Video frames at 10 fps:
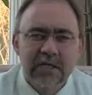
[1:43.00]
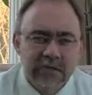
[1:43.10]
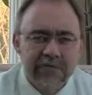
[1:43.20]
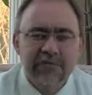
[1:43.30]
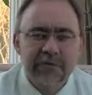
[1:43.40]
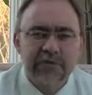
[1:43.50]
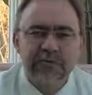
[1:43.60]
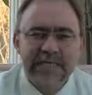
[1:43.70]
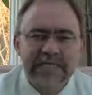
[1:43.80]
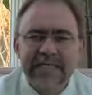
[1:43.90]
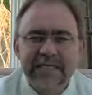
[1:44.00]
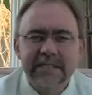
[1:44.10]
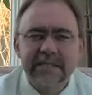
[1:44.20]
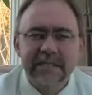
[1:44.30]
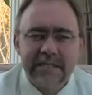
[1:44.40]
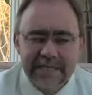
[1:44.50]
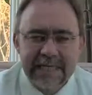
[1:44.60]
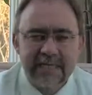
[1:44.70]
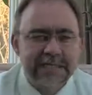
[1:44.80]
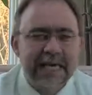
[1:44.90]
So the first reason is
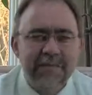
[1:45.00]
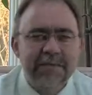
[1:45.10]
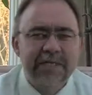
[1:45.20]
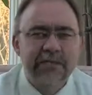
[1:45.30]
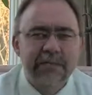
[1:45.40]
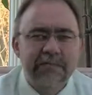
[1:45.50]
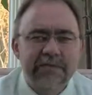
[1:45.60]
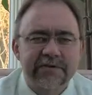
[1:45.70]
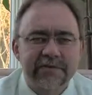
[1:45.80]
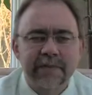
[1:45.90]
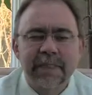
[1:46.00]
tenants can be disruptive.